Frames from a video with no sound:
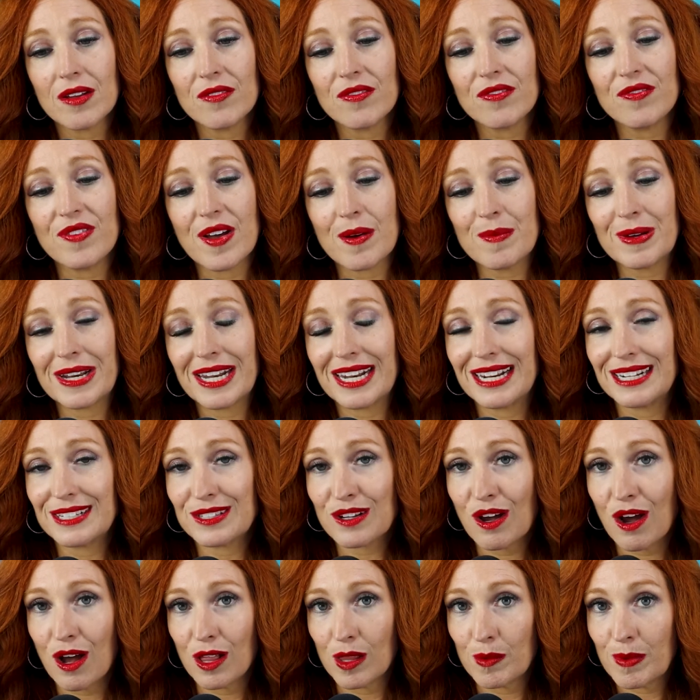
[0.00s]
Feminine
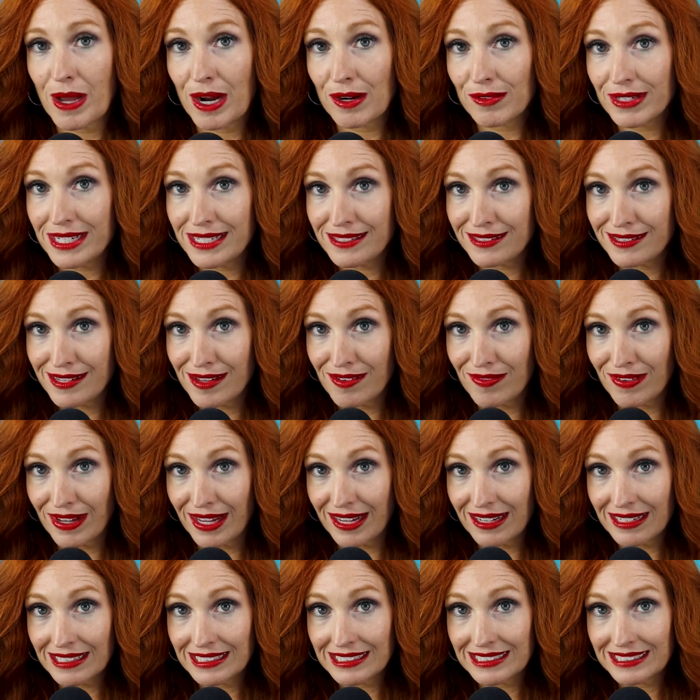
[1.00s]
is all about
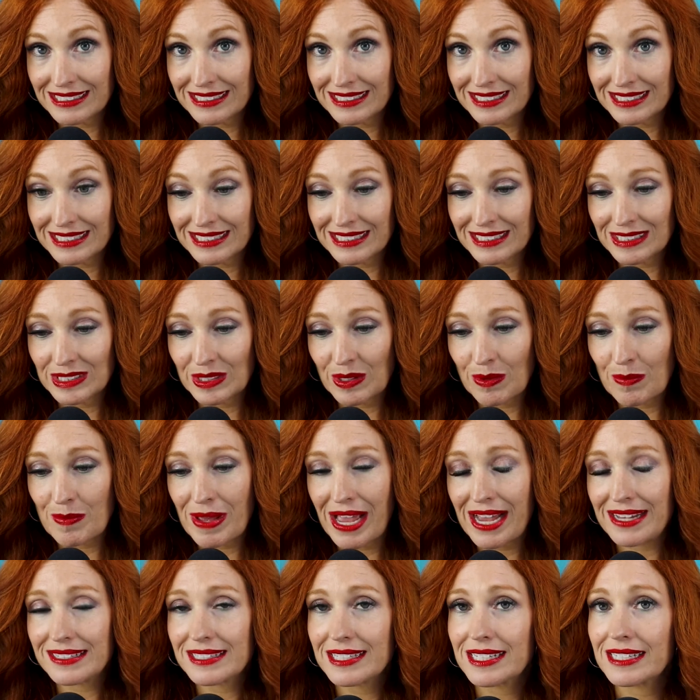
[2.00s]
receiving.
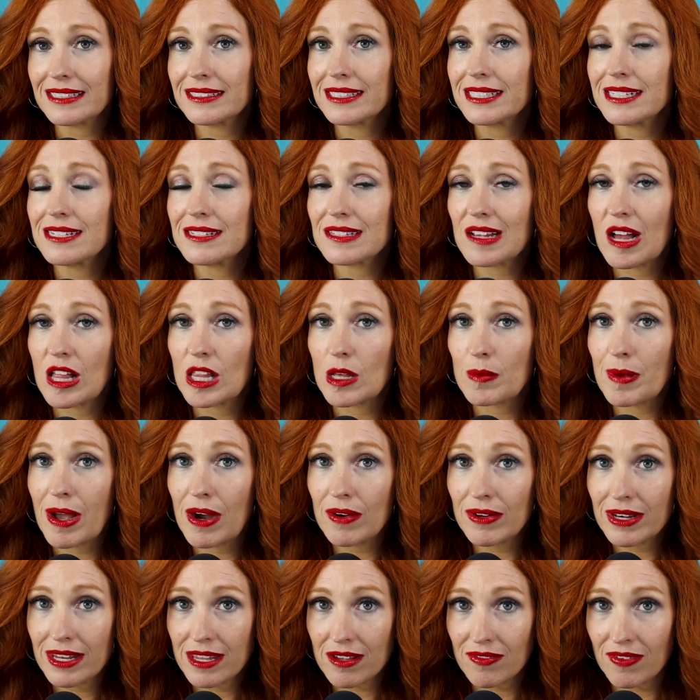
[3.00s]
Masculine is all
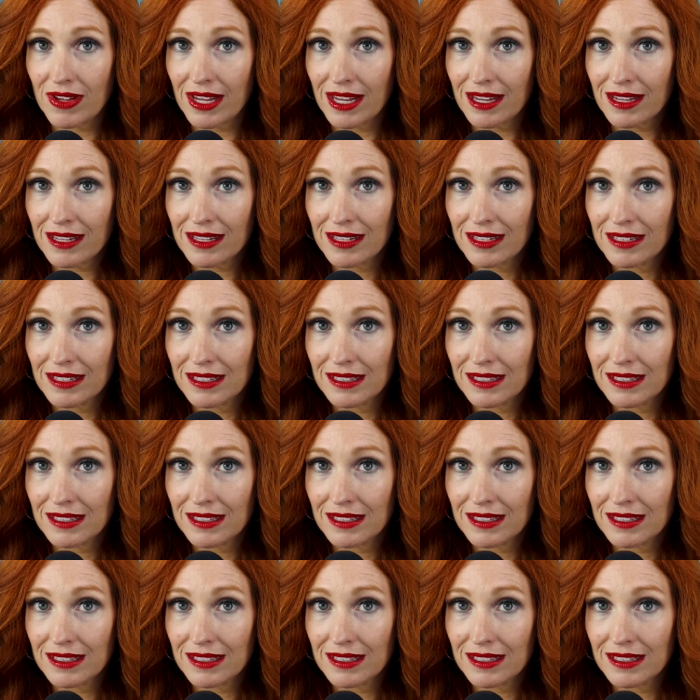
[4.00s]
about giving.